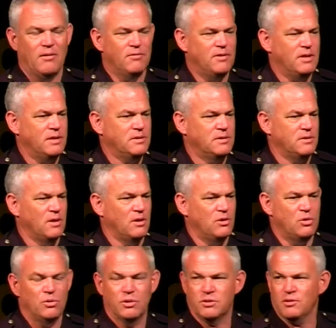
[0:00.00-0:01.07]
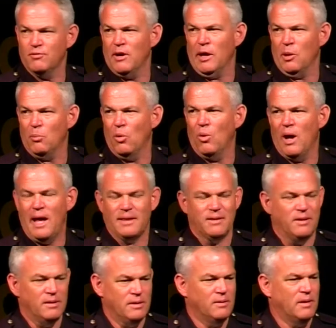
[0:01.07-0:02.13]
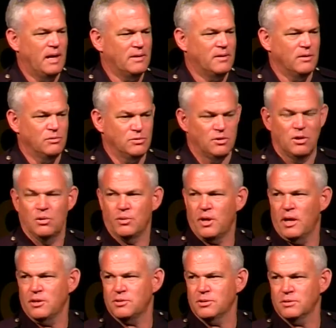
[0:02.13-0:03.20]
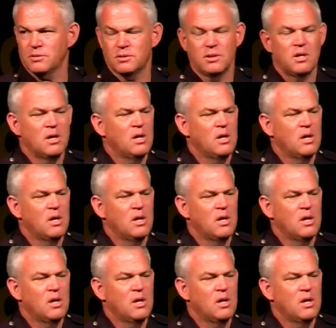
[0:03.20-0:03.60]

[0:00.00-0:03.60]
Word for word: these uh, units available at, the, at those locations